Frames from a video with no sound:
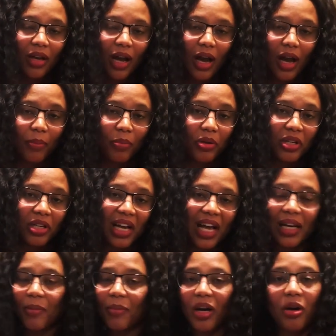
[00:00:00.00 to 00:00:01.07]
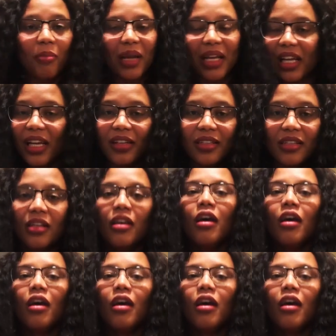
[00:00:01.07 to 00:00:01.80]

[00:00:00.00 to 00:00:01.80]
uh, pudding and I'm gonna make it.